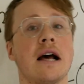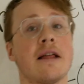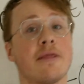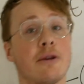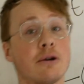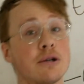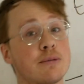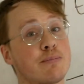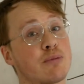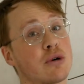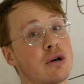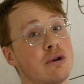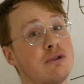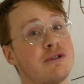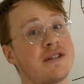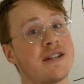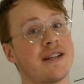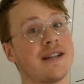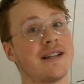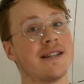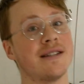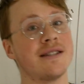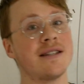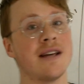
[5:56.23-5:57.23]
Those
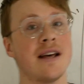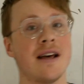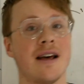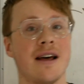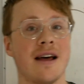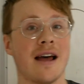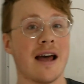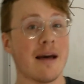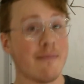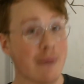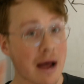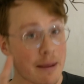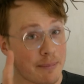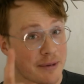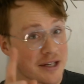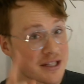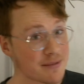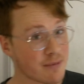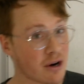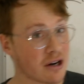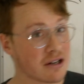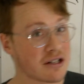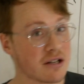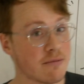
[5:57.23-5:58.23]
proteins, it might be
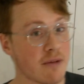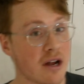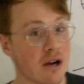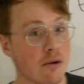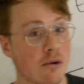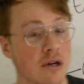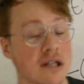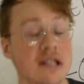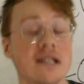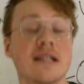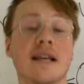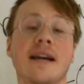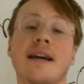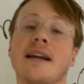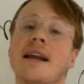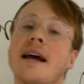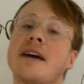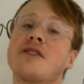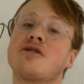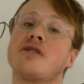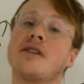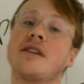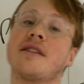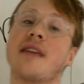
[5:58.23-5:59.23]
smart to make ones that can
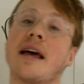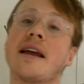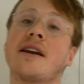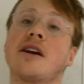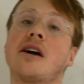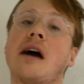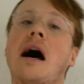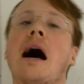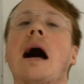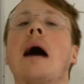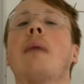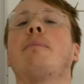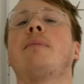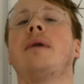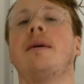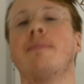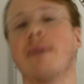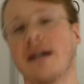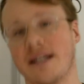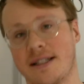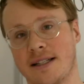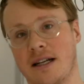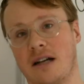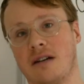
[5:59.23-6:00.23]
actually then copy
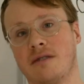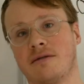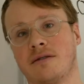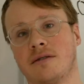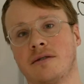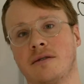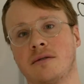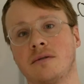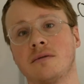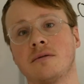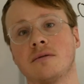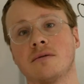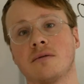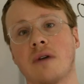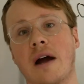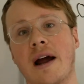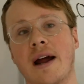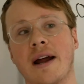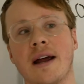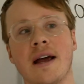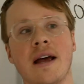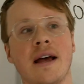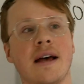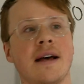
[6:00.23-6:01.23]
myself, right?